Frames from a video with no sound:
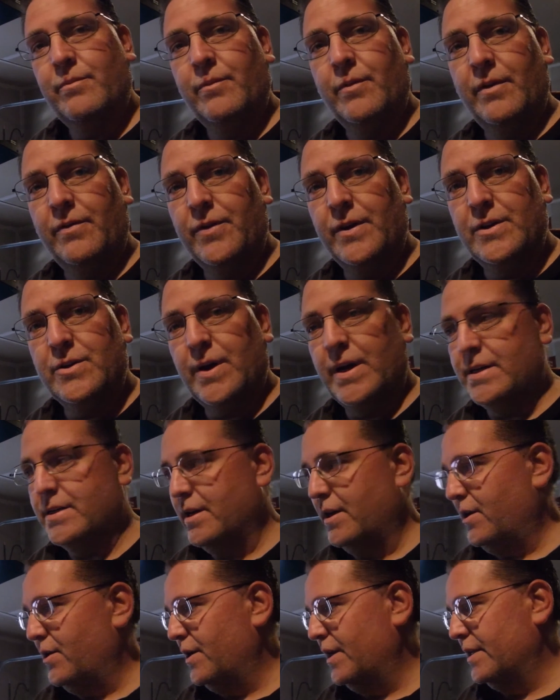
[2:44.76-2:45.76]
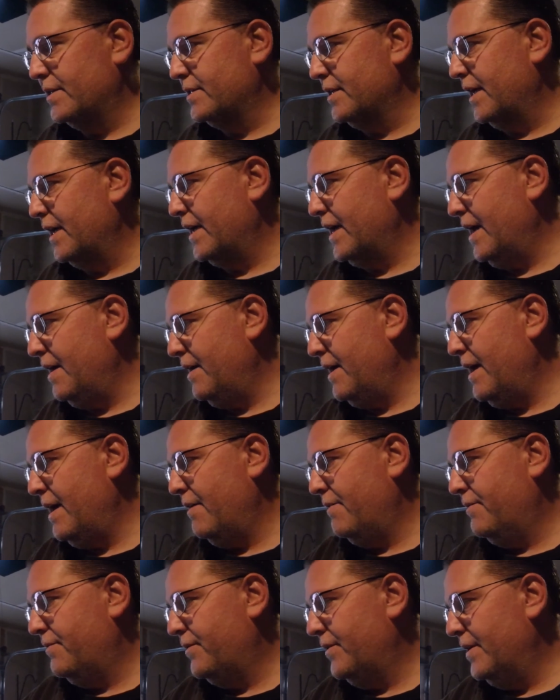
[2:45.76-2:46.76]
refrigeration units. Like I
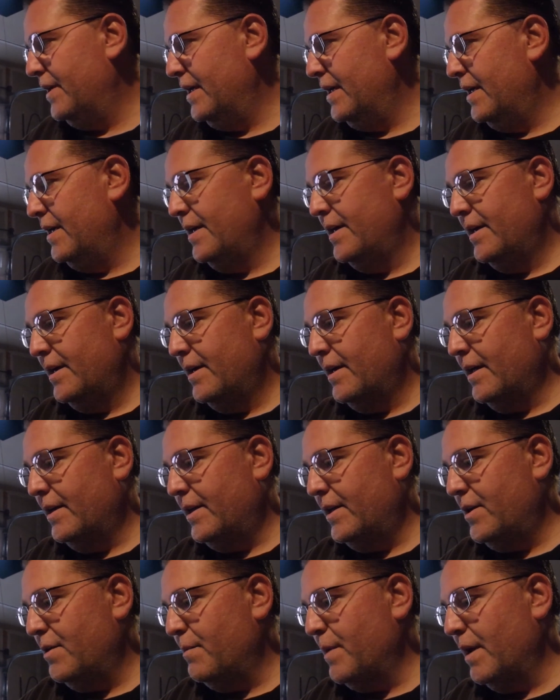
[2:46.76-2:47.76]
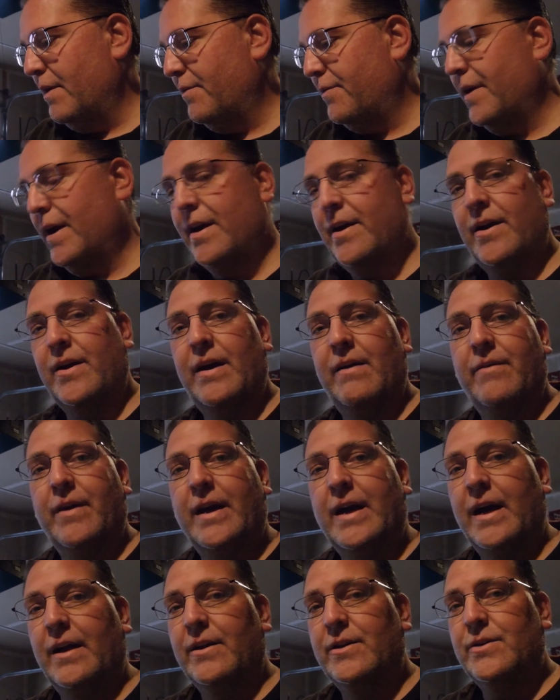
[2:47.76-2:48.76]
have a dehumidifier here, I have a
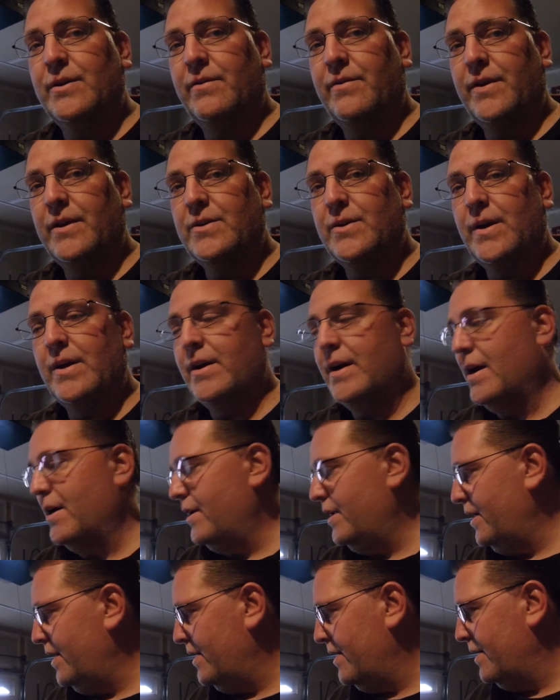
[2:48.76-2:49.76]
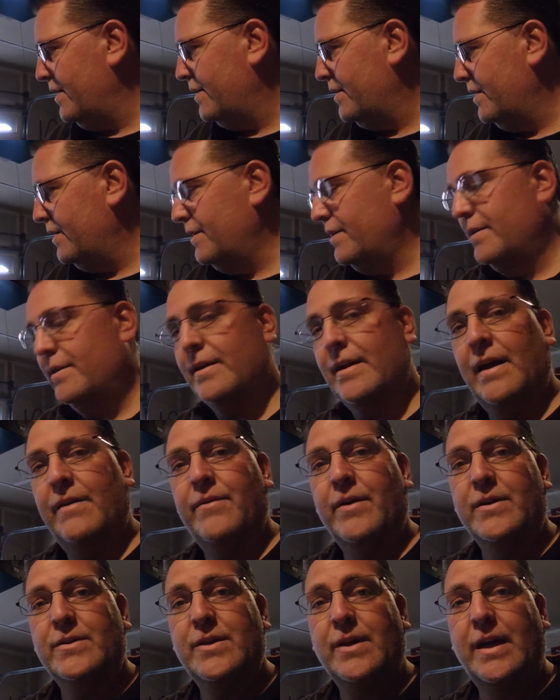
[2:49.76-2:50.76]
college refrigerator down here. I've
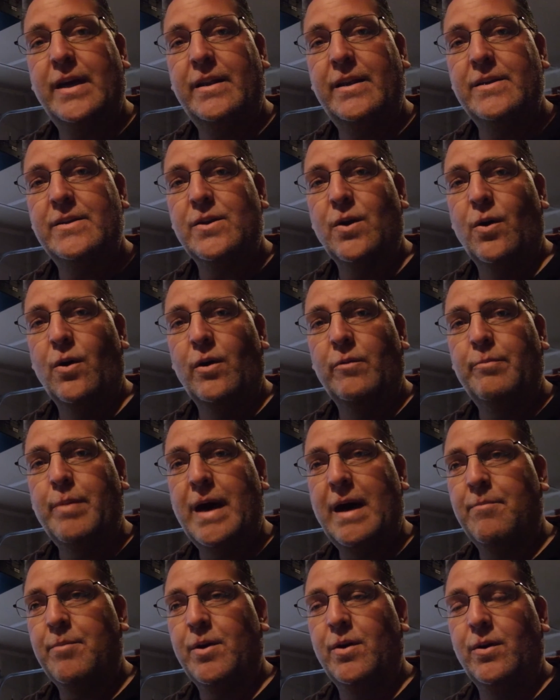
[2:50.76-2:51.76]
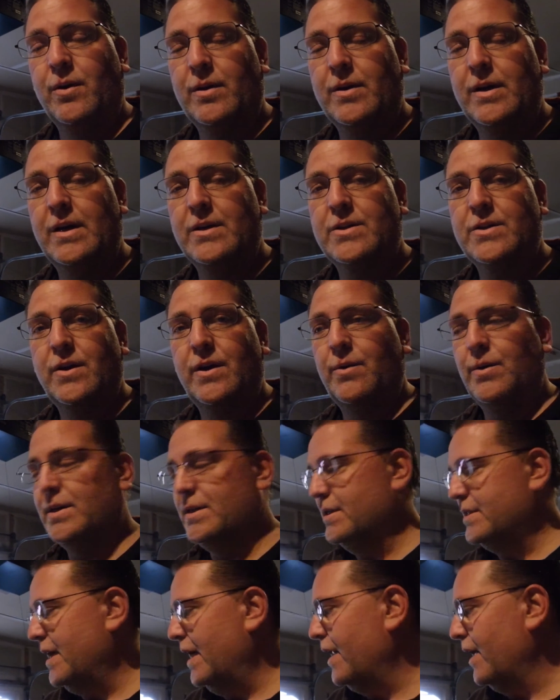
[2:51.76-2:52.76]
also got this old pop cooler I'll show you, which
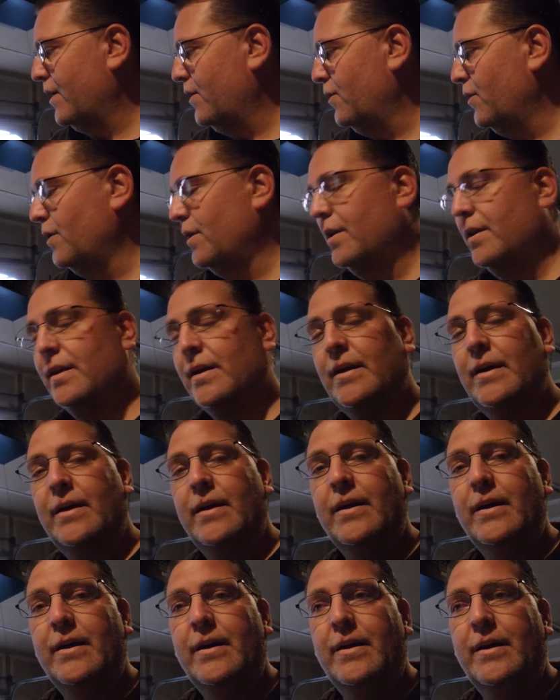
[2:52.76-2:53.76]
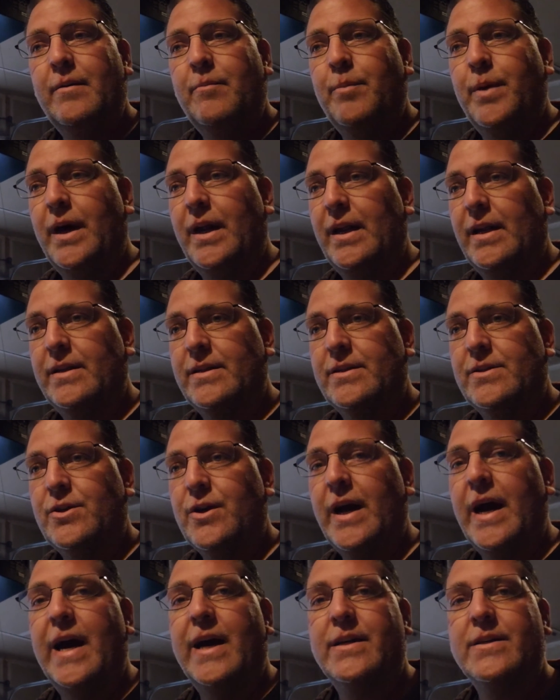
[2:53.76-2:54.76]
is kind of cool, but it's
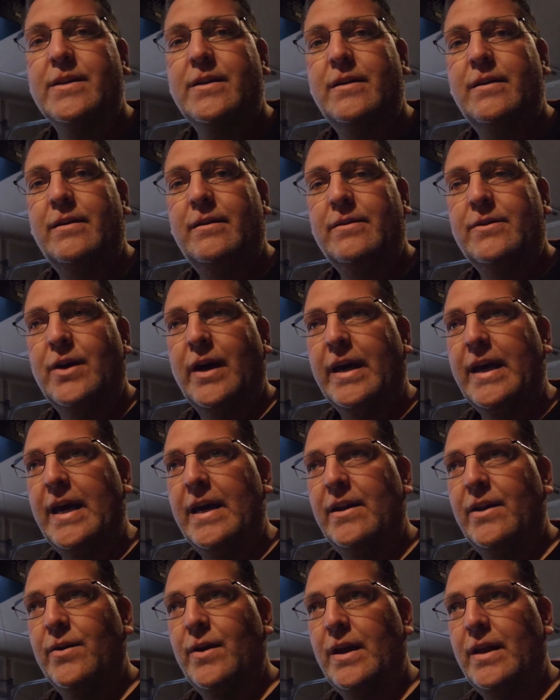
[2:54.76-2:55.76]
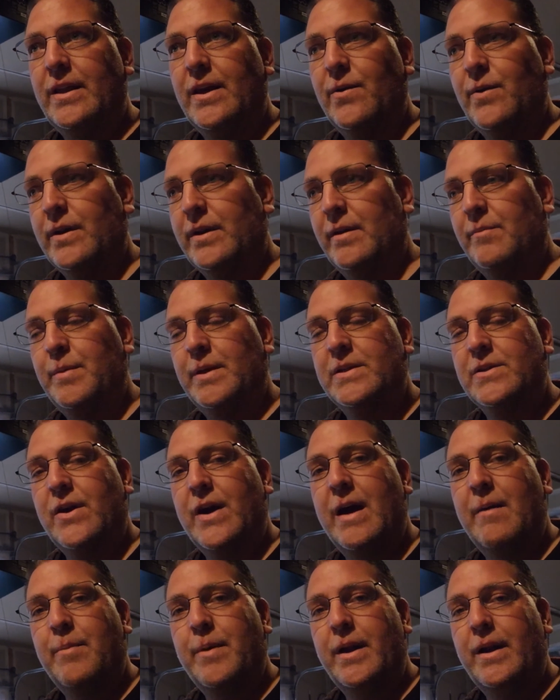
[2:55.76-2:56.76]
trashed, so I can't do anything with it but
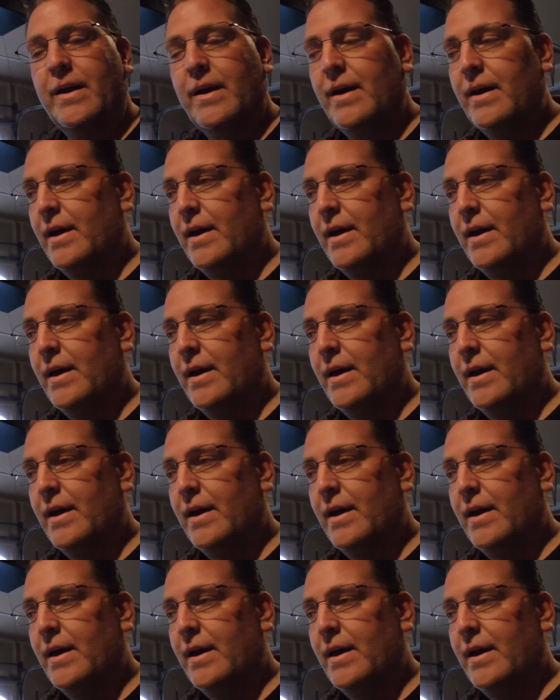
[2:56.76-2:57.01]
scrap it.